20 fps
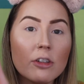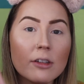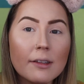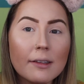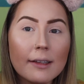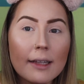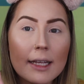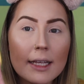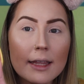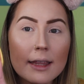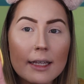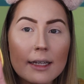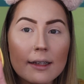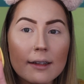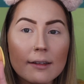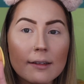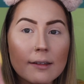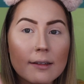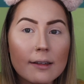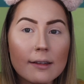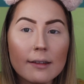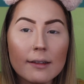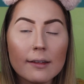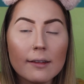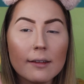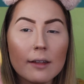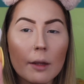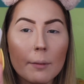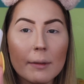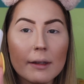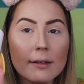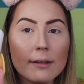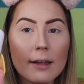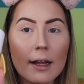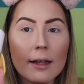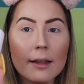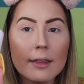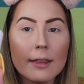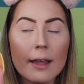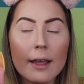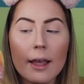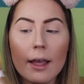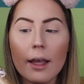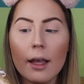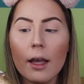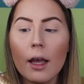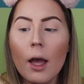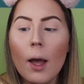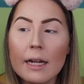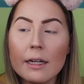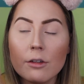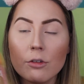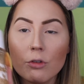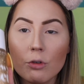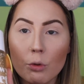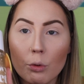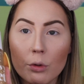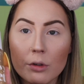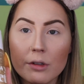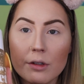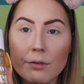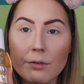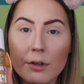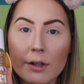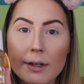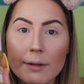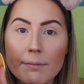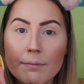just like this. It's the same exact thing, and it's cruelty free.